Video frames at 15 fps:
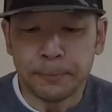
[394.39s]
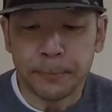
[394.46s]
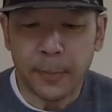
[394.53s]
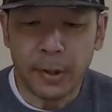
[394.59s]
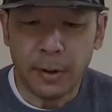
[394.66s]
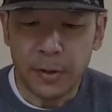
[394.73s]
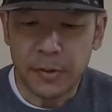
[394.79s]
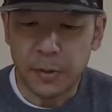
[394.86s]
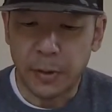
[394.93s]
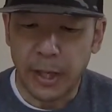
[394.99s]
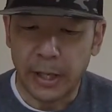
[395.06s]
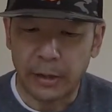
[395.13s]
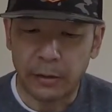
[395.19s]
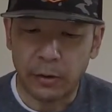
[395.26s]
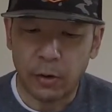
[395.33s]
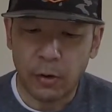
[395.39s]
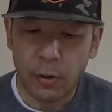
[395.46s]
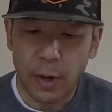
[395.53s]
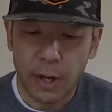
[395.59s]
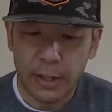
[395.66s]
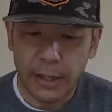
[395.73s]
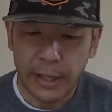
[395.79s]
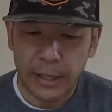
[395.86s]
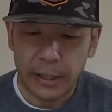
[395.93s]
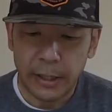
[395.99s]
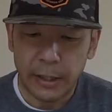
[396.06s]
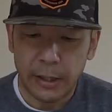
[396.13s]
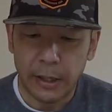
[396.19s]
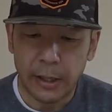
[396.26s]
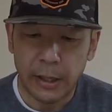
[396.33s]
You also get
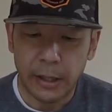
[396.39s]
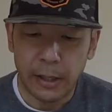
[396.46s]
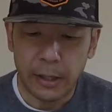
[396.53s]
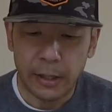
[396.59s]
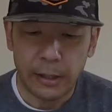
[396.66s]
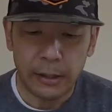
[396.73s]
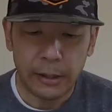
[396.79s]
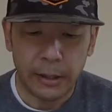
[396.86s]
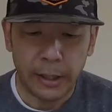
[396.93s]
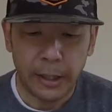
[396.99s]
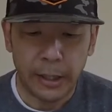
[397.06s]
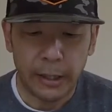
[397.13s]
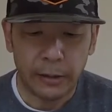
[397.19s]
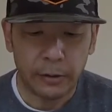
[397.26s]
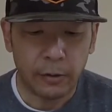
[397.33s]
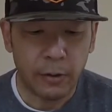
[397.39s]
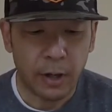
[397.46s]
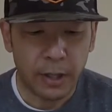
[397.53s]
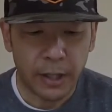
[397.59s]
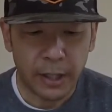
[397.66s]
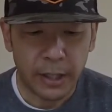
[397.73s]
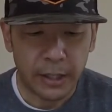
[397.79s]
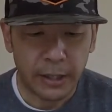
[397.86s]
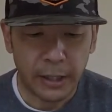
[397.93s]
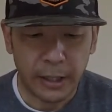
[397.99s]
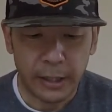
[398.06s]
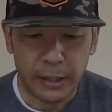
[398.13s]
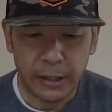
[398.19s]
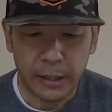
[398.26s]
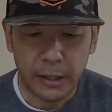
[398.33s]
Crawdaddy, and Crawdaddy
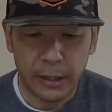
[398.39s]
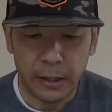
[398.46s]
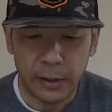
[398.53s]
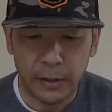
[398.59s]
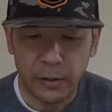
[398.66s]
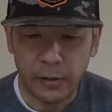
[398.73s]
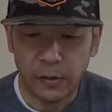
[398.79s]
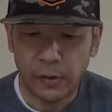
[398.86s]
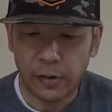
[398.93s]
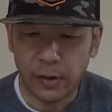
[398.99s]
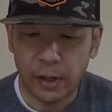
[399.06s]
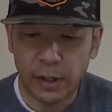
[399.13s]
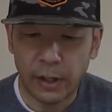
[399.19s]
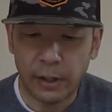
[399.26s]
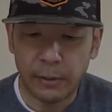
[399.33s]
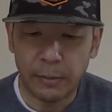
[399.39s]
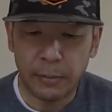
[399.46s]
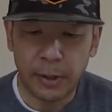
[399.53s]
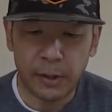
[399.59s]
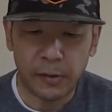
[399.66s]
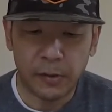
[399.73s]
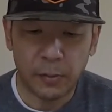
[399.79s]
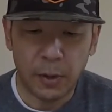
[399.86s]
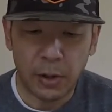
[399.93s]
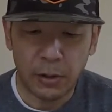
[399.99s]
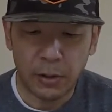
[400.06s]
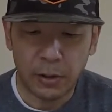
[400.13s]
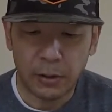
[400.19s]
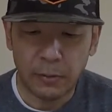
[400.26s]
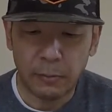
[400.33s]
again is a
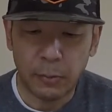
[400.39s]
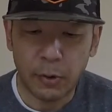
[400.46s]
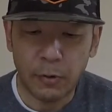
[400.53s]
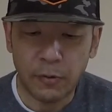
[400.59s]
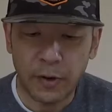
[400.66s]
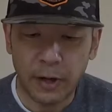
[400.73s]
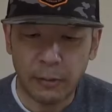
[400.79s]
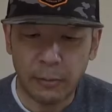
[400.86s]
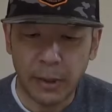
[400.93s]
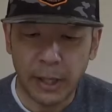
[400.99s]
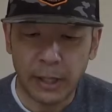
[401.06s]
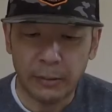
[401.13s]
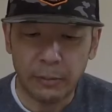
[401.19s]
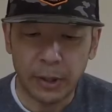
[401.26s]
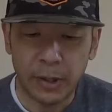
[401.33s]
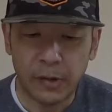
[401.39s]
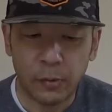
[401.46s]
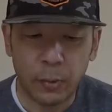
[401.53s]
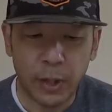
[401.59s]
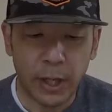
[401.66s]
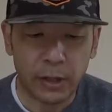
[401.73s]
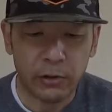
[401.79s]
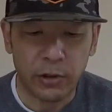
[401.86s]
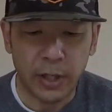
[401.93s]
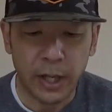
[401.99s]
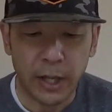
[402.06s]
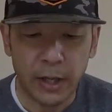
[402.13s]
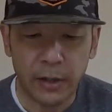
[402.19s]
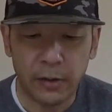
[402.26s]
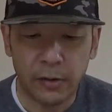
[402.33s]
smaller profile bait, but this one actually
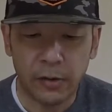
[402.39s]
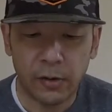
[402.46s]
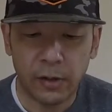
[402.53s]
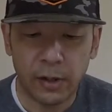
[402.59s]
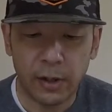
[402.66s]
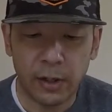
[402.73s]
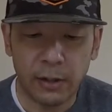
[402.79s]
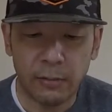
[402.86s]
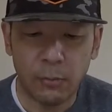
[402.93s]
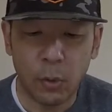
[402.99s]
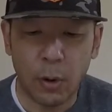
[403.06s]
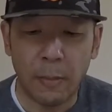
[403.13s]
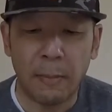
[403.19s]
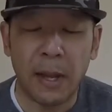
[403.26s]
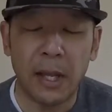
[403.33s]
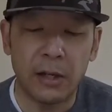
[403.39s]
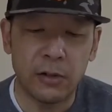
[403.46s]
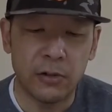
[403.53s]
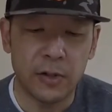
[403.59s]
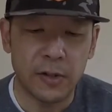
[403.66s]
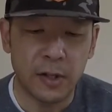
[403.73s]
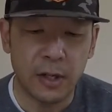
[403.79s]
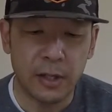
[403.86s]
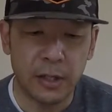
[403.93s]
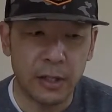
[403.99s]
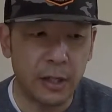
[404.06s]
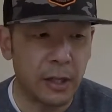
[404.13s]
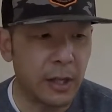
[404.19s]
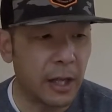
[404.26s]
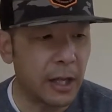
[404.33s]
has more appendages on it
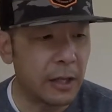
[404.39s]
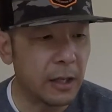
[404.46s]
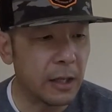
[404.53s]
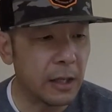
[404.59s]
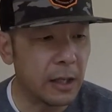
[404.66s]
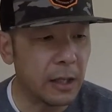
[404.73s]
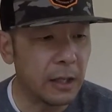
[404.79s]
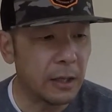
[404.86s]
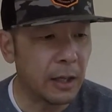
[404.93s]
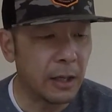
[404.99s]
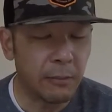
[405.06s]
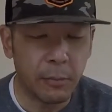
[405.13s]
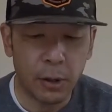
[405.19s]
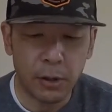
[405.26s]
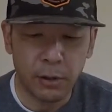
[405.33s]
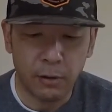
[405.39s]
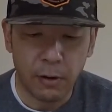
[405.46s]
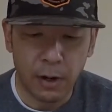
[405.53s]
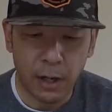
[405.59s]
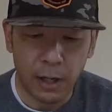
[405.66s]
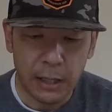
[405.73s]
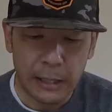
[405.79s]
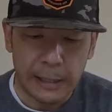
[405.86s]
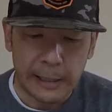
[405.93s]
than the Burner Craw.